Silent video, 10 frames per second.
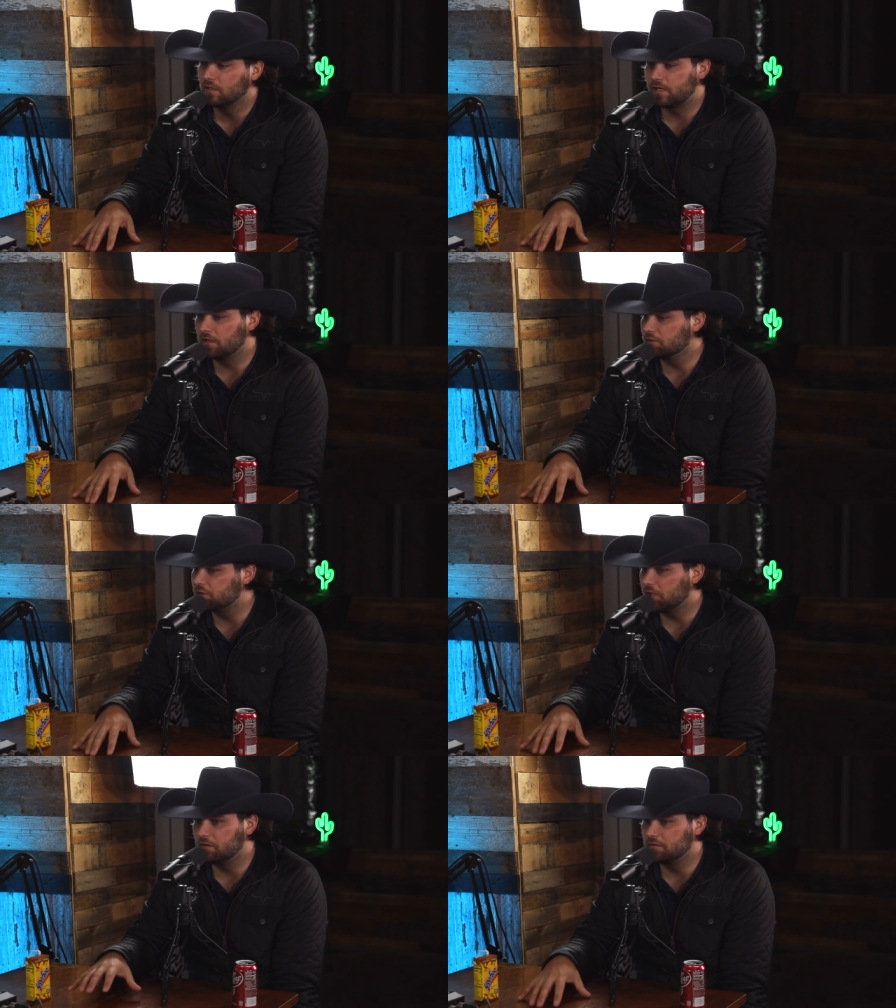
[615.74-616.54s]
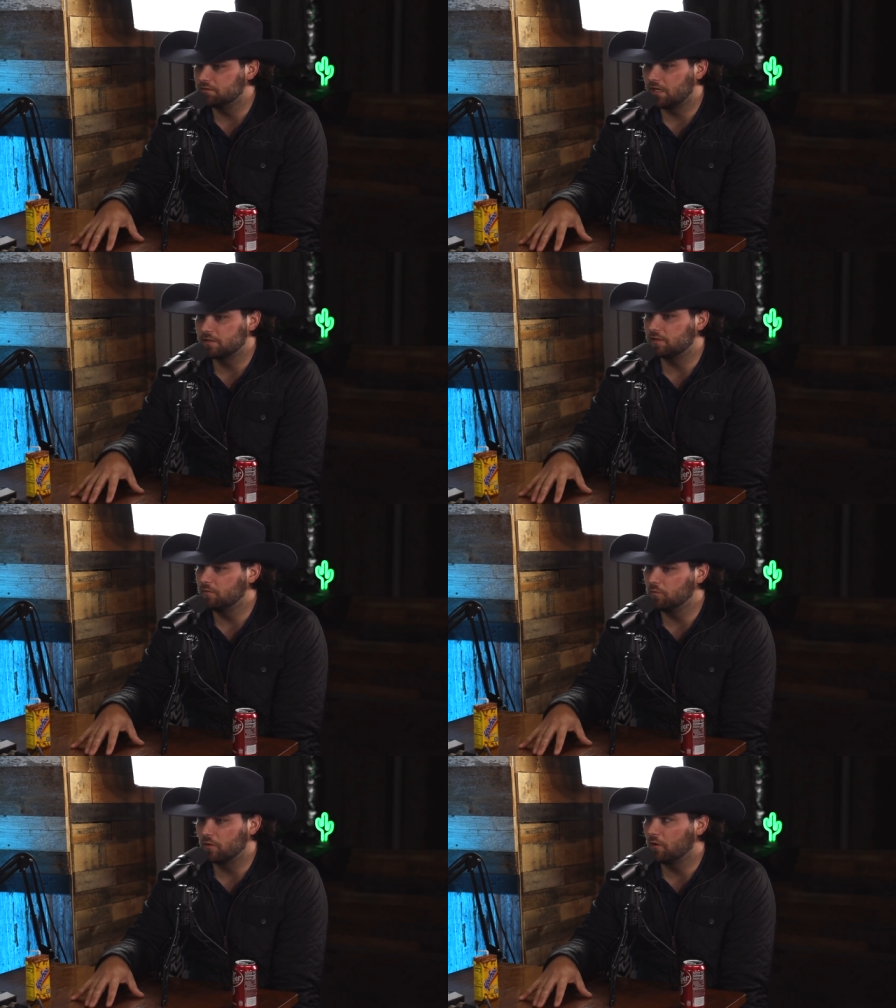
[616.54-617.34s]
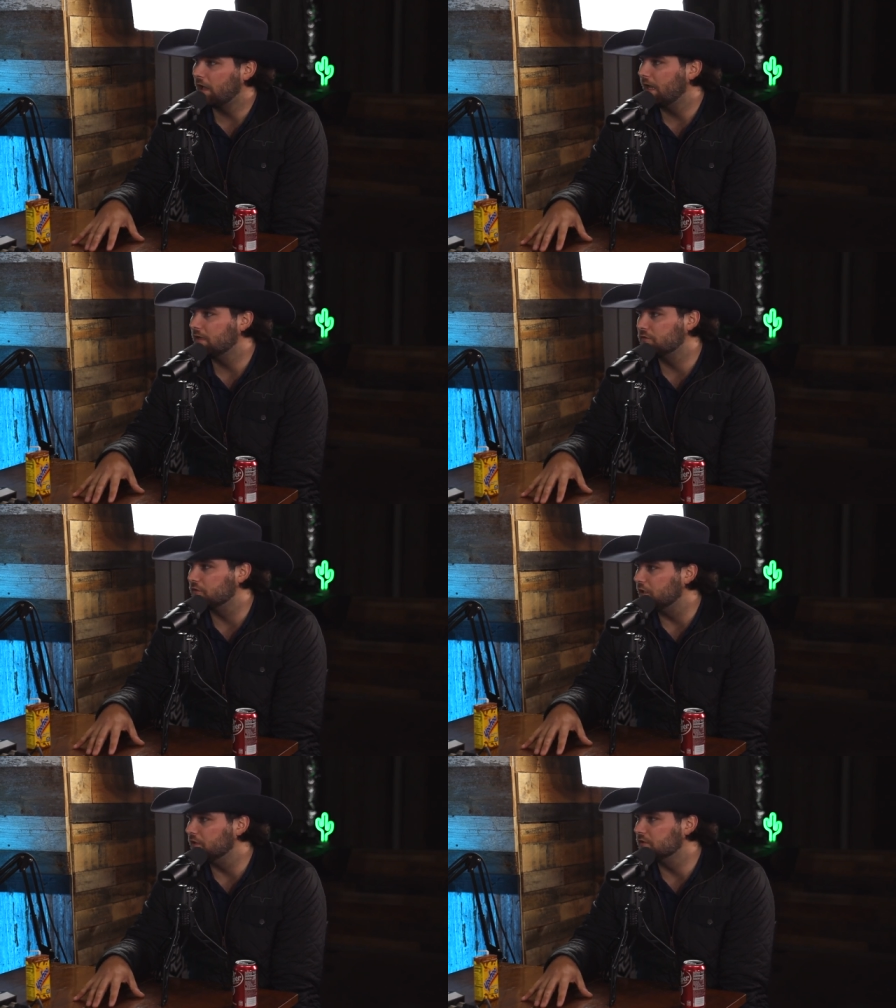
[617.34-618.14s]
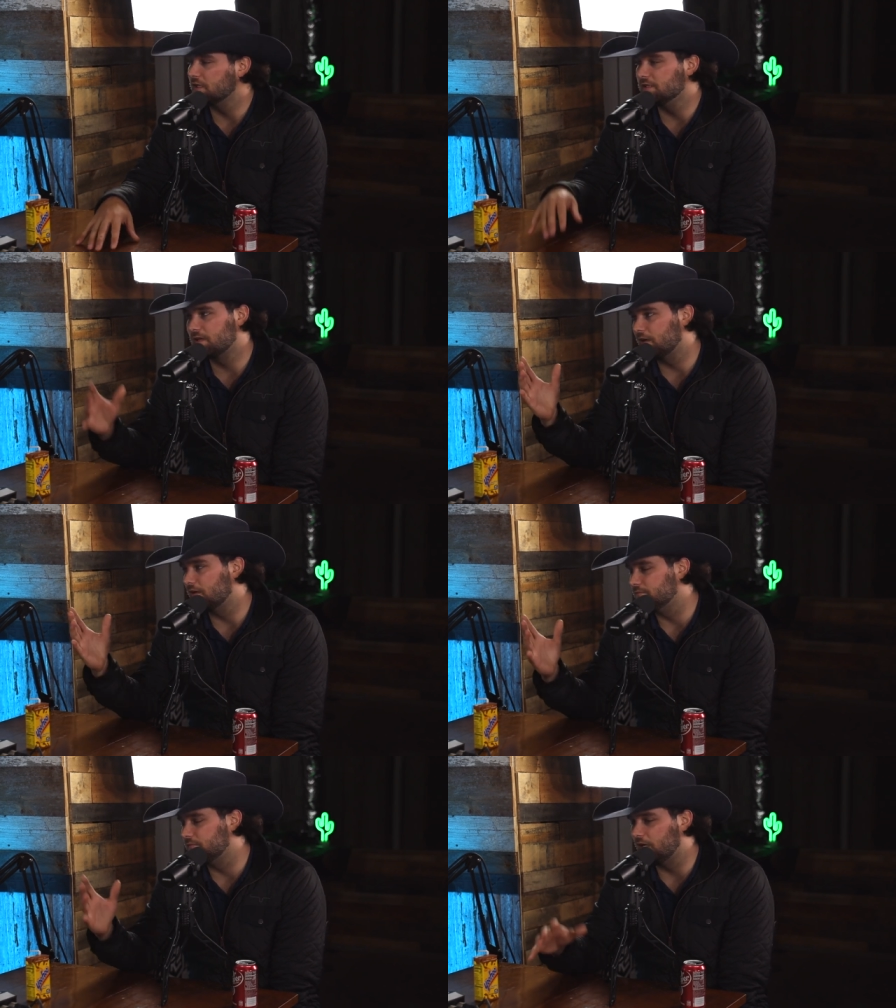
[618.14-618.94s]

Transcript: Taylor Sheridan's actually worn our hats for years. He's got mm-hmm.